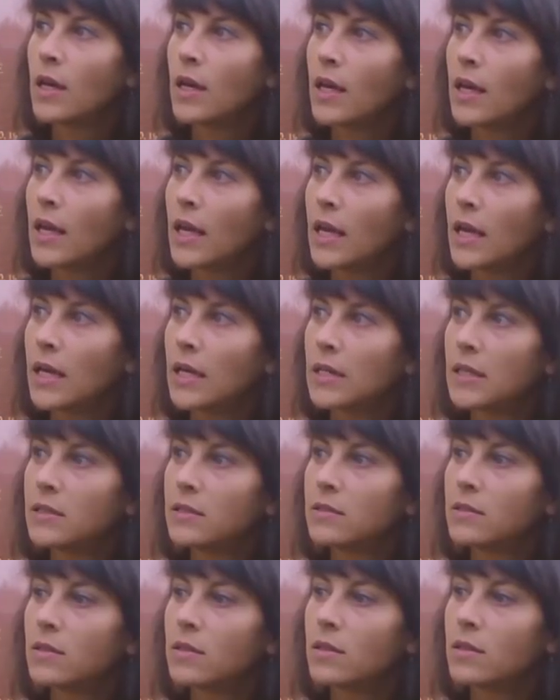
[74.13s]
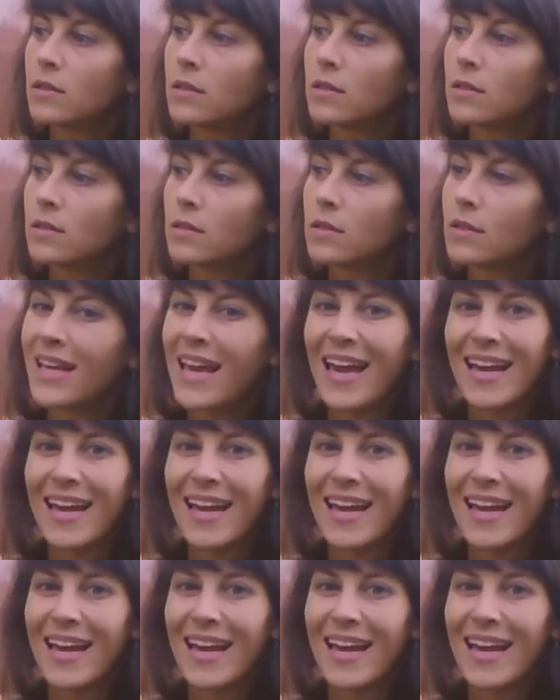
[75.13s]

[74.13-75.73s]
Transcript: and the